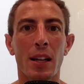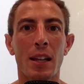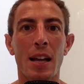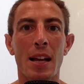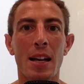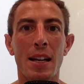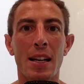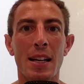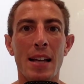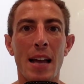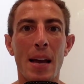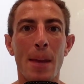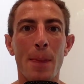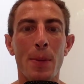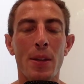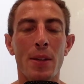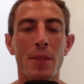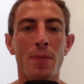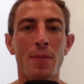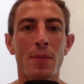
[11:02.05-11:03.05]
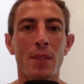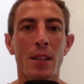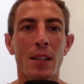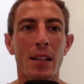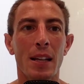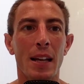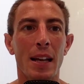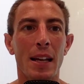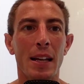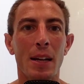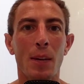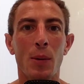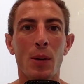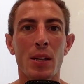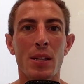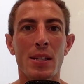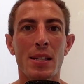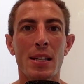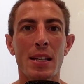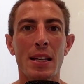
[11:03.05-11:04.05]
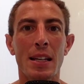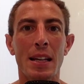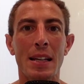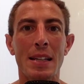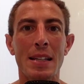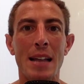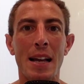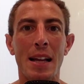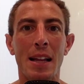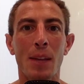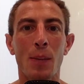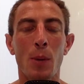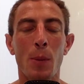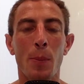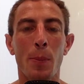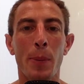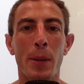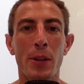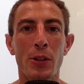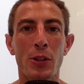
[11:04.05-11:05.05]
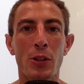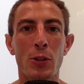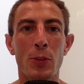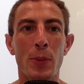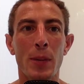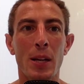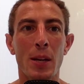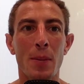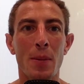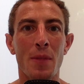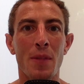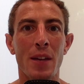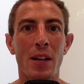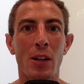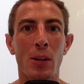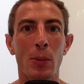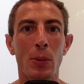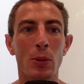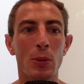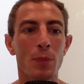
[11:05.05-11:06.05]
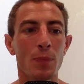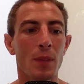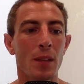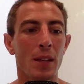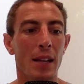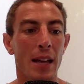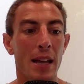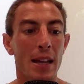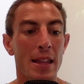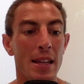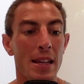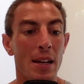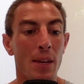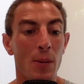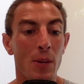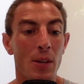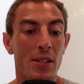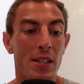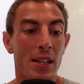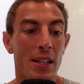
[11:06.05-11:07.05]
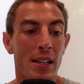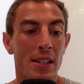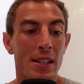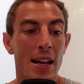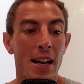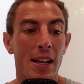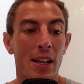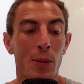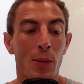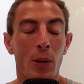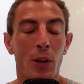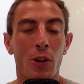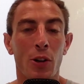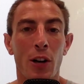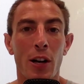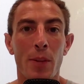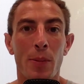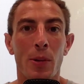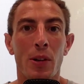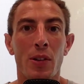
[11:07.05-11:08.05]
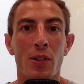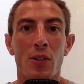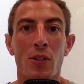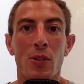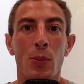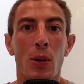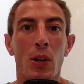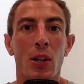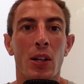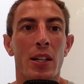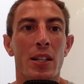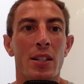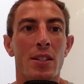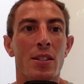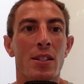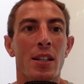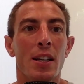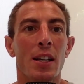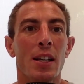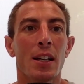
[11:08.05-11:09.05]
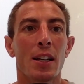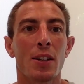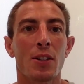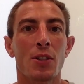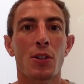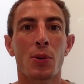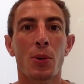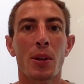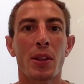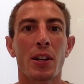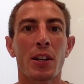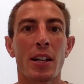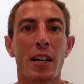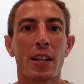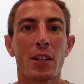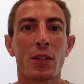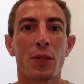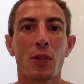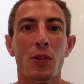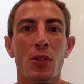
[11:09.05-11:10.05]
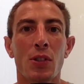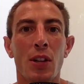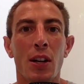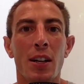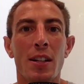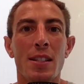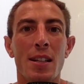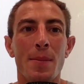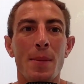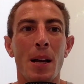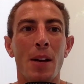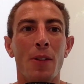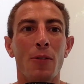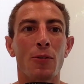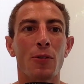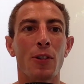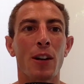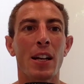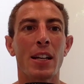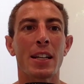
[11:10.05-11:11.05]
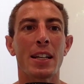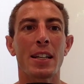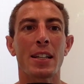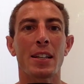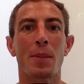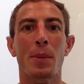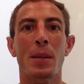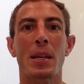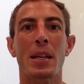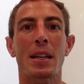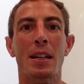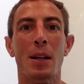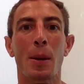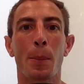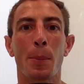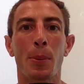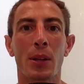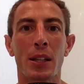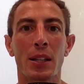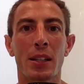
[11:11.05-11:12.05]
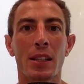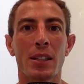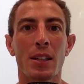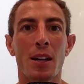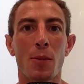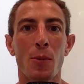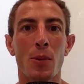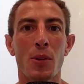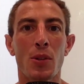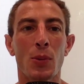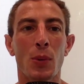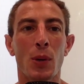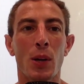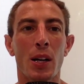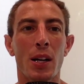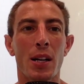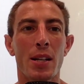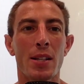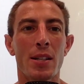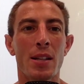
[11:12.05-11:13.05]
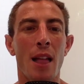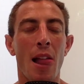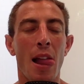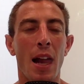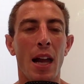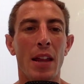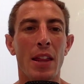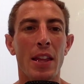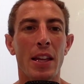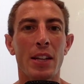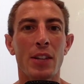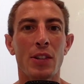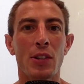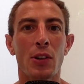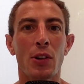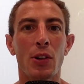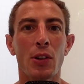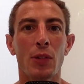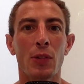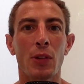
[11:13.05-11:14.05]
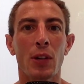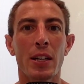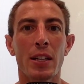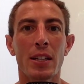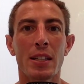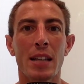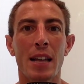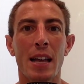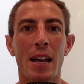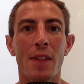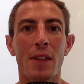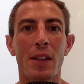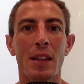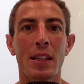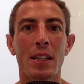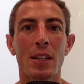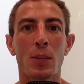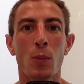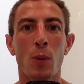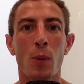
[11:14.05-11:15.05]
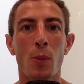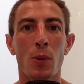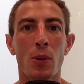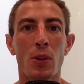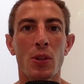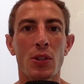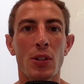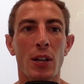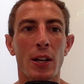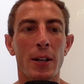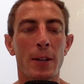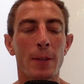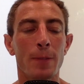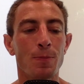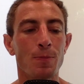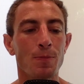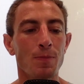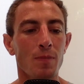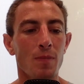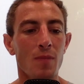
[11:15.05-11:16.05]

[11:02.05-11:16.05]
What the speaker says: A lot can happen, and I want to see exactly what pitchers become available. And then I want to see exactly what Kramer and Suarez do in their next few starts. I'm not ready to be completely done with Suarez. I think he's earned the right to have at least one more start.